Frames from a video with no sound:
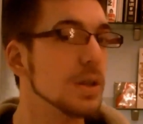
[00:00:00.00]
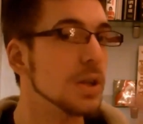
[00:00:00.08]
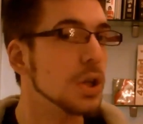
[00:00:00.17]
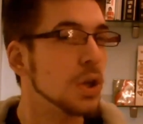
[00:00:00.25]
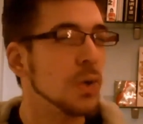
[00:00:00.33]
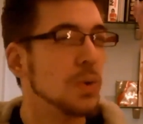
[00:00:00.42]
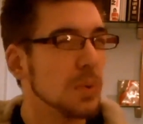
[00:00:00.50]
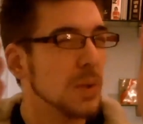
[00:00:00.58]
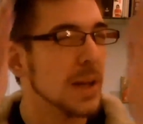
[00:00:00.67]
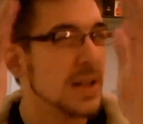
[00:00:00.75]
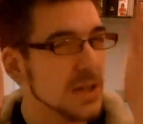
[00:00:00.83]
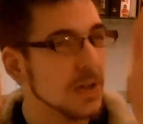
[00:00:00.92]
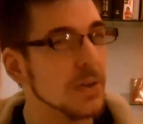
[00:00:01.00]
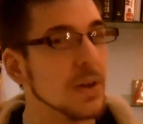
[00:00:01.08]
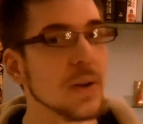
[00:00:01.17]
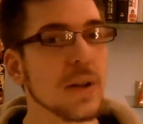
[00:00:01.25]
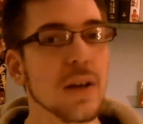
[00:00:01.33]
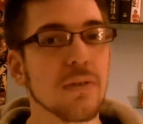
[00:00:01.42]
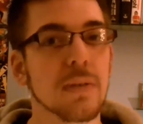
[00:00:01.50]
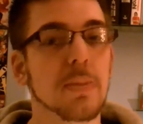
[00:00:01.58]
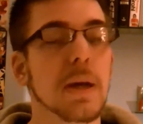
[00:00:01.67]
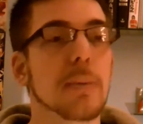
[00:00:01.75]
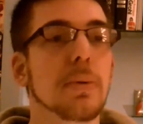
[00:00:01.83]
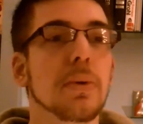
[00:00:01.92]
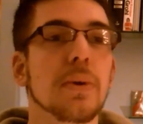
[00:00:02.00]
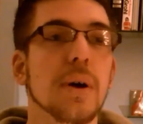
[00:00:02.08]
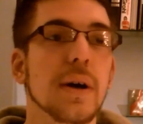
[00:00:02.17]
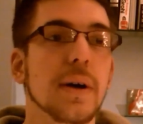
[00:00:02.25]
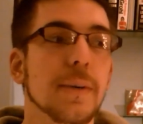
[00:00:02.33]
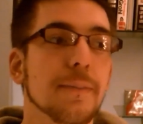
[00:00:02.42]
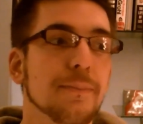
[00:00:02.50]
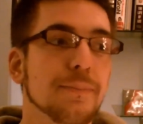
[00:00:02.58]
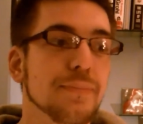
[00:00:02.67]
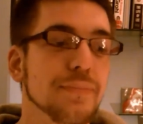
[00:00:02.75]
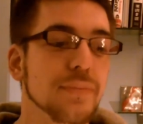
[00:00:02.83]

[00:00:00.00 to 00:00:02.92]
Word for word: You, that is you, you lovely people. Um,